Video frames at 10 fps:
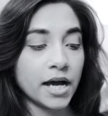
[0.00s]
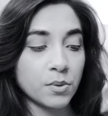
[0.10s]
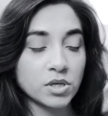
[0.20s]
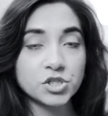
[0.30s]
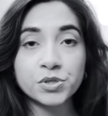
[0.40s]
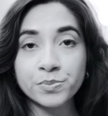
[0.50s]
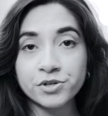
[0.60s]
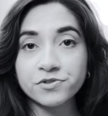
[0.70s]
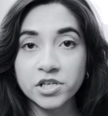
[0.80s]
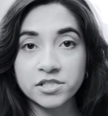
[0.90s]
I want to
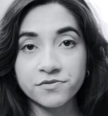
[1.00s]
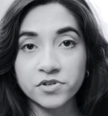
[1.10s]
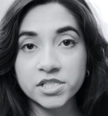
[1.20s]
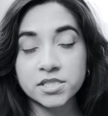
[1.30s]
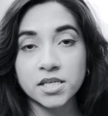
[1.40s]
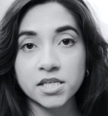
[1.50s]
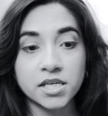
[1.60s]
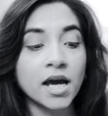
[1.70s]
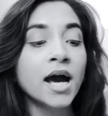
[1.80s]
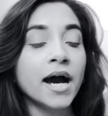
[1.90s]
move to a different
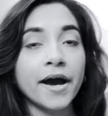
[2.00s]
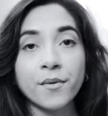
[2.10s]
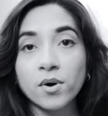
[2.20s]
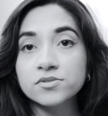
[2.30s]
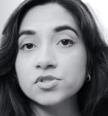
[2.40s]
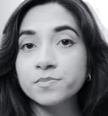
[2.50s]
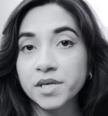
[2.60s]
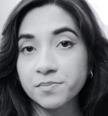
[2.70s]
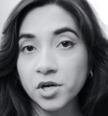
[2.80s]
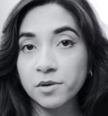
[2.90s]
city. I want to
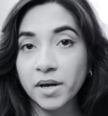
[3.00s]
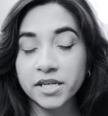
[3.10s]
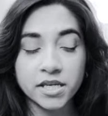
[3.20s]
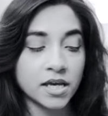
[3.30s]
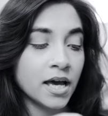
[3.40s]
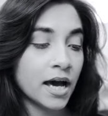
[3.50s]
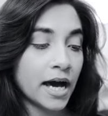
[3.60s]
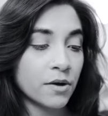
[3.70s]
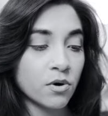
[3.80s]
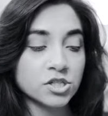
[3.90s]
make more money.
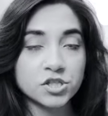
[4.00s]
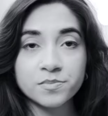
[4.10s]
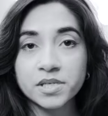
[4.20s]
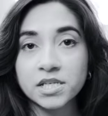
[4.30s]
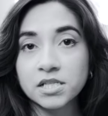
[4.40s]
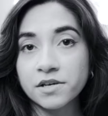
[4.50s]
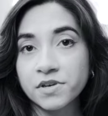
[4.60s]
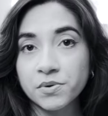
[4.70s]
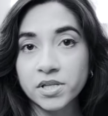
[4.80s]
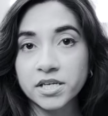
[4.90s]
I want to be in a
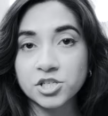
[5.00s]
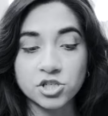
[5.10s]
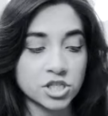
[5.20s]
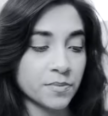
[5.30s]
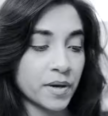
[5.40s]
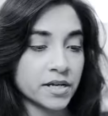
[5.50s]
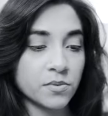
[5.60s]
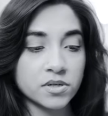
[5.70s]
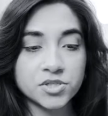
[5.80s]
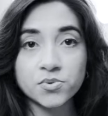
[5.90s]
loving relationship. I
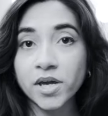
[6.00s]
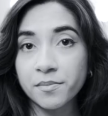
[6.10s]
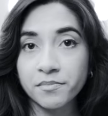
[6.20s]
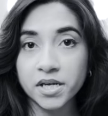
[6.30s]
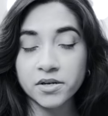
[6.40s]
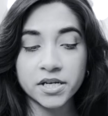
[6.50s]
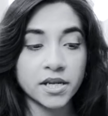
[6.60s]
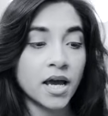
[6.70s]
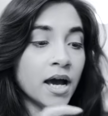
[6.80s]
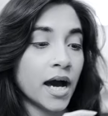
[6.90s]
want to get
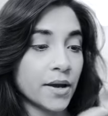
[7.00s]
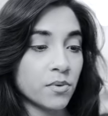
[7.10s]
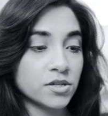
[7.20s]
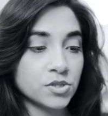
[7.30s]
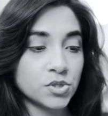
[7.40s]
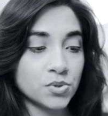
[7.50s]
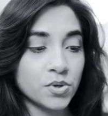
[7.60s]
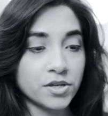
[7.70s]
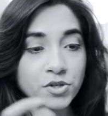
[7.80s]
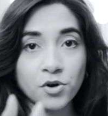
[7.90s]
married. I want to,
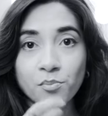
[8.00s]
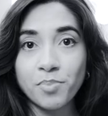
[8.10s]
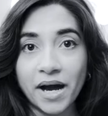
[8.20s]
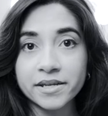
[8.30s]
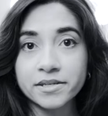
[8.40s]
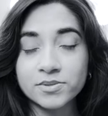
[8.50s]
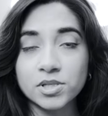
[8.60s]
you know, buy new